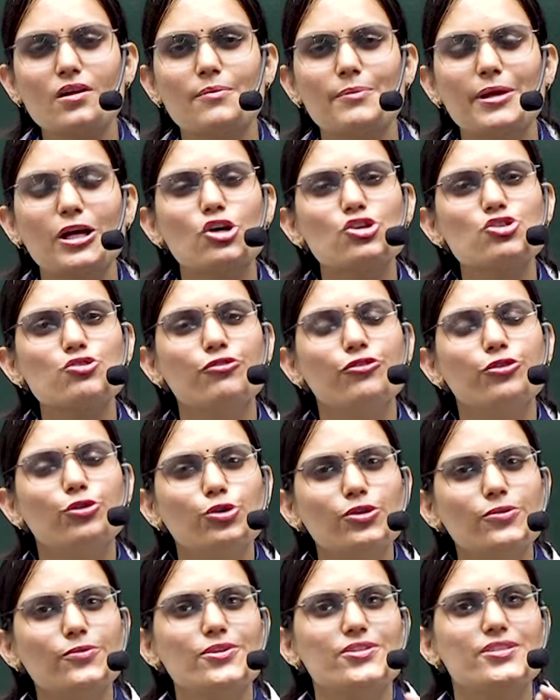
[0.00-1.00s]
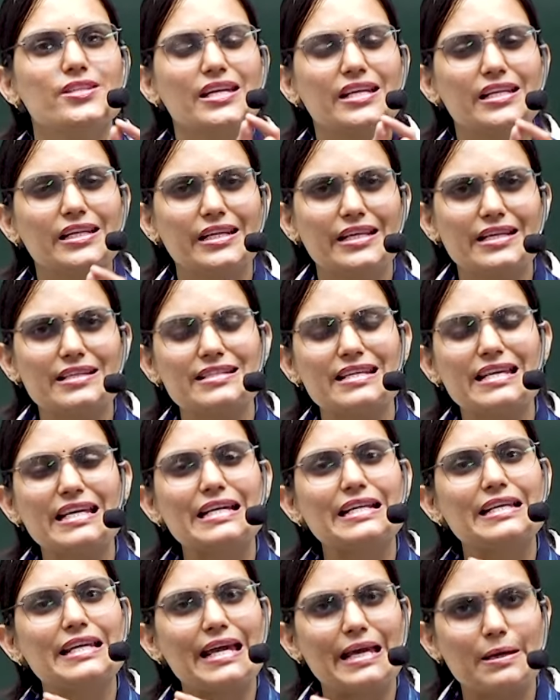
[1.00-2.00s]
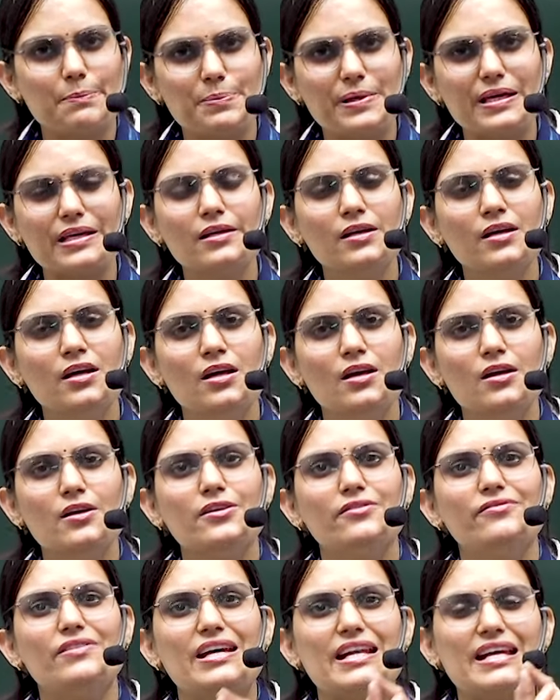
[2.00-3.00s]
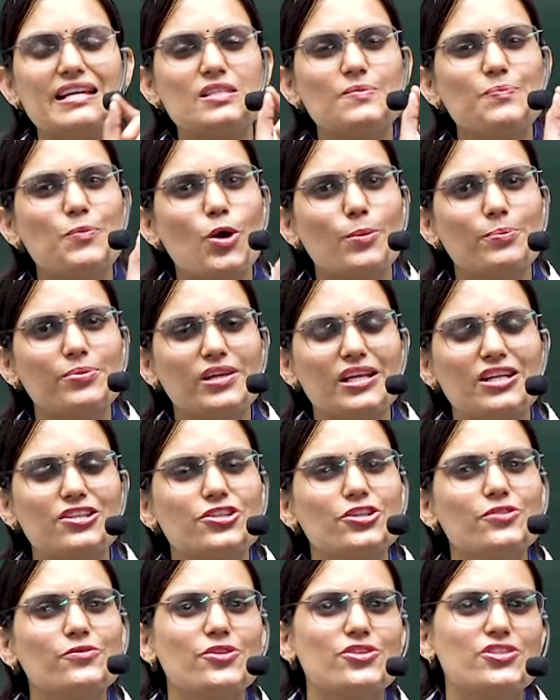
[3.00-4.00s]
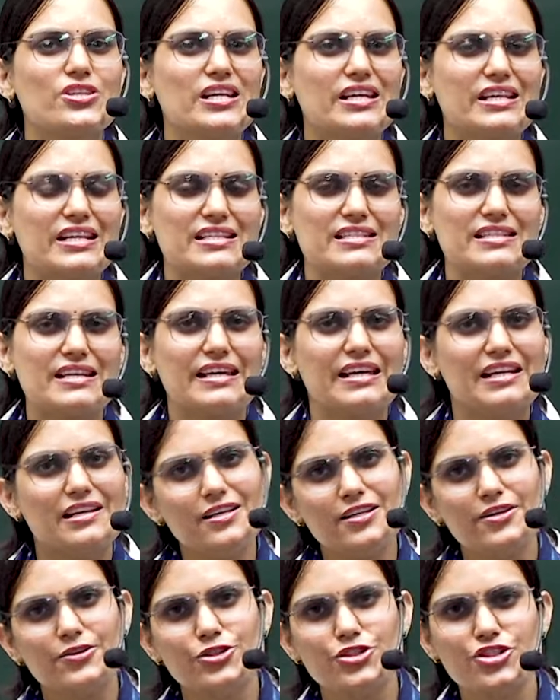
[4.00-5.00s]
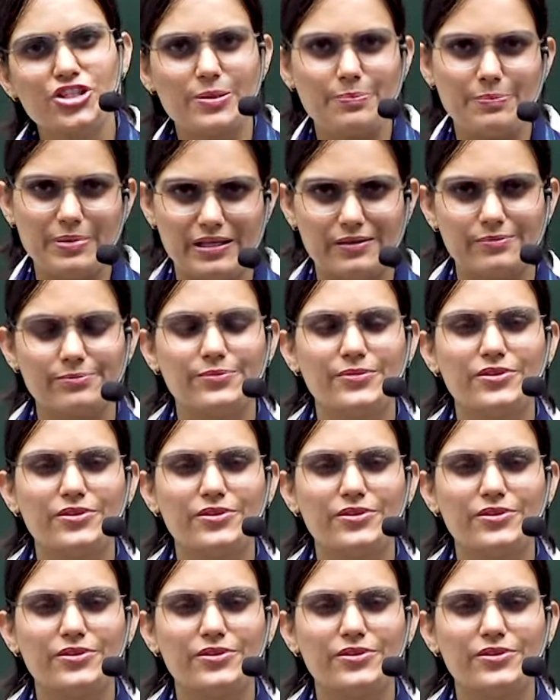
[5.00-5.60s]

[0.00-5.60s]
Because food was increasing in AP, whereas population was increasing in GP.